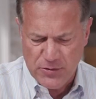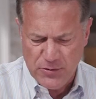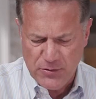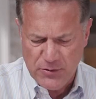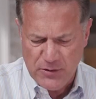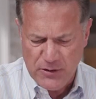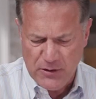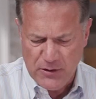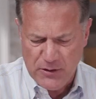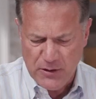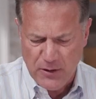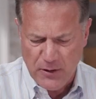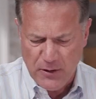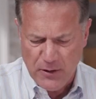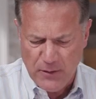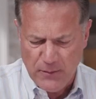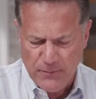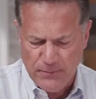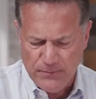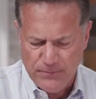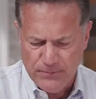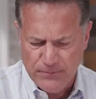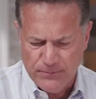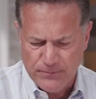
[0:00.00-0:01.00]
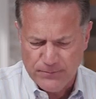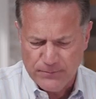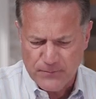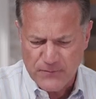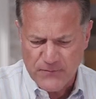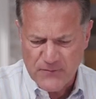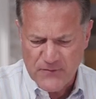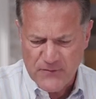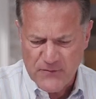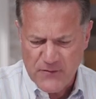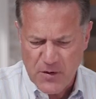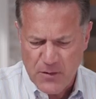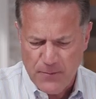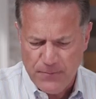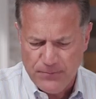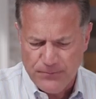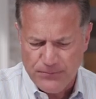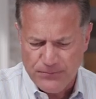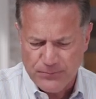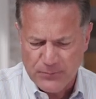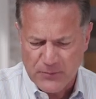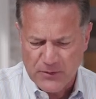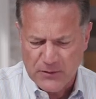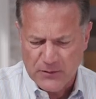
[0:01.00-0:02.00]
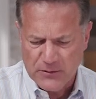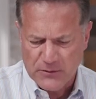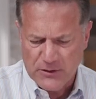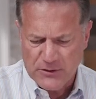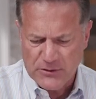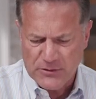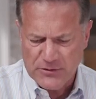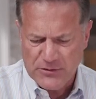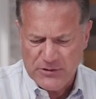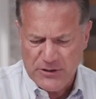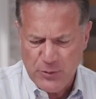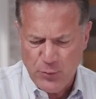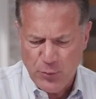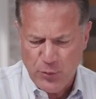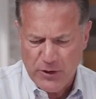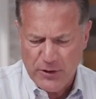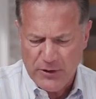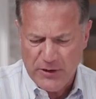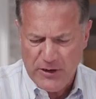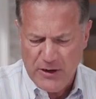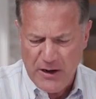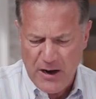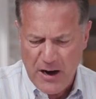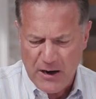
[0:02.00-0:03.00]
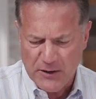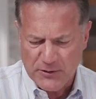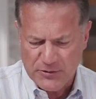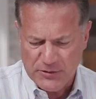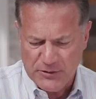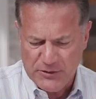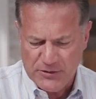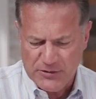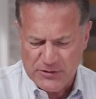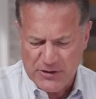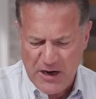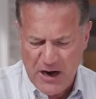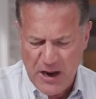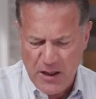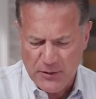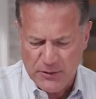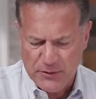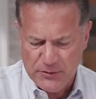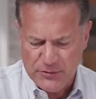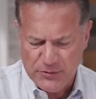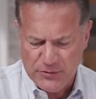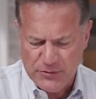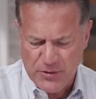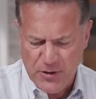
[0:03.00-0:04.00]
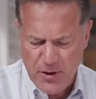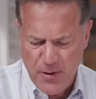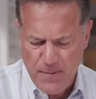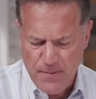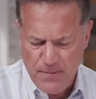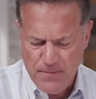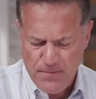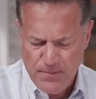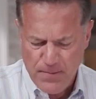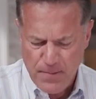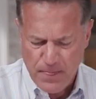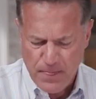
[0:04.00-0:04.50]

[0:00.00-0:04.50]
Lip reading: to the, let's see where he actually challenged them.